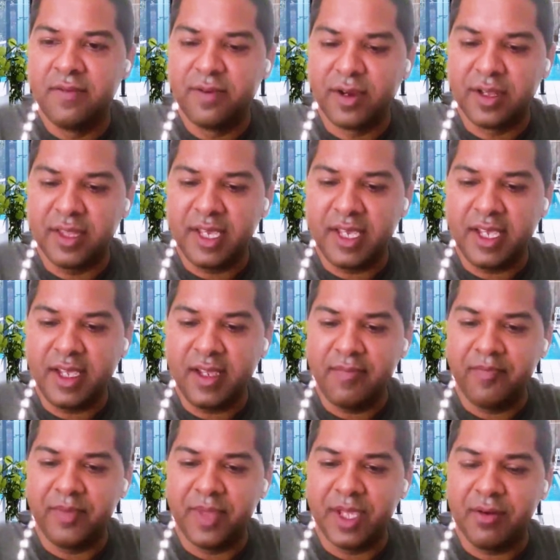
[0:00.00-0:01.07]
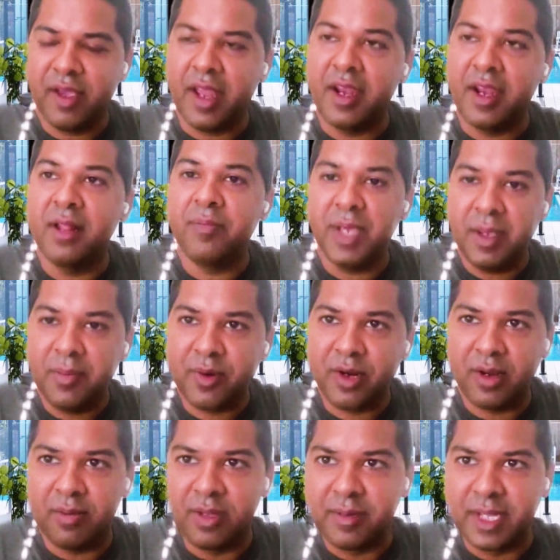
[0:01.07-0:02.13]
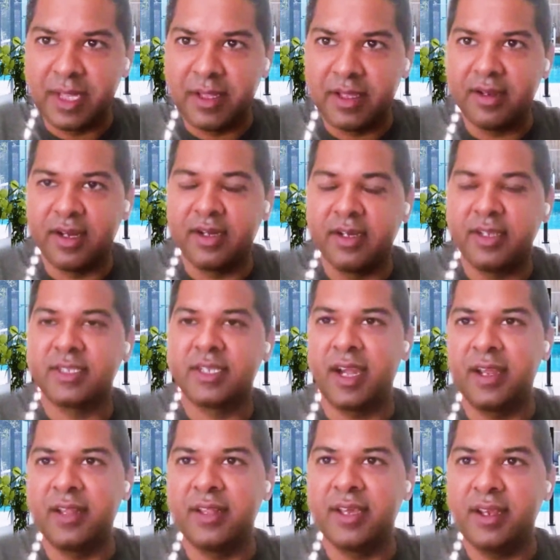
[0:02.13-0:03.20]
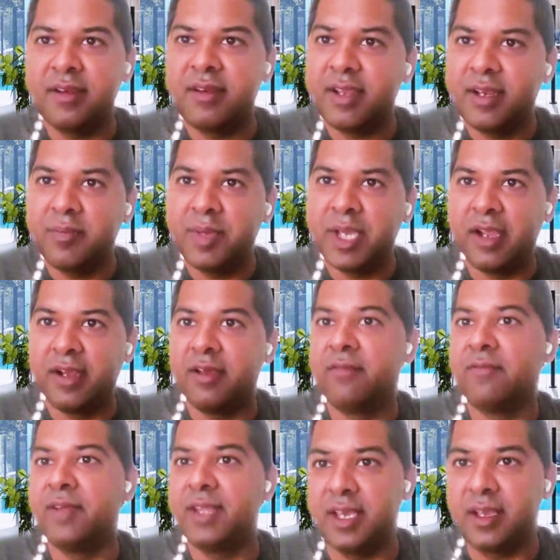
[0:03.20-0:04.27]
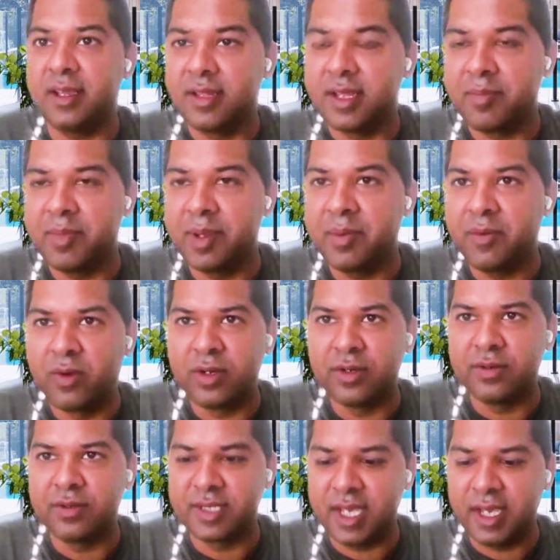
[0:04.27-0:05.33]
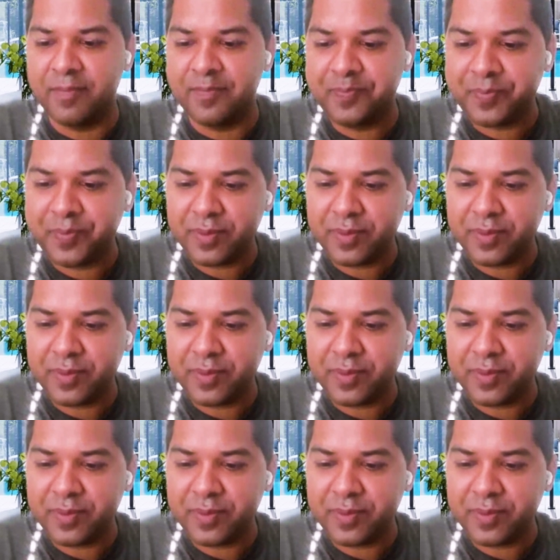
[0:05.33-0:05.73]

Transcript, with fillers: for the you know nlp problem and then understanding the intent behind everything that people want to say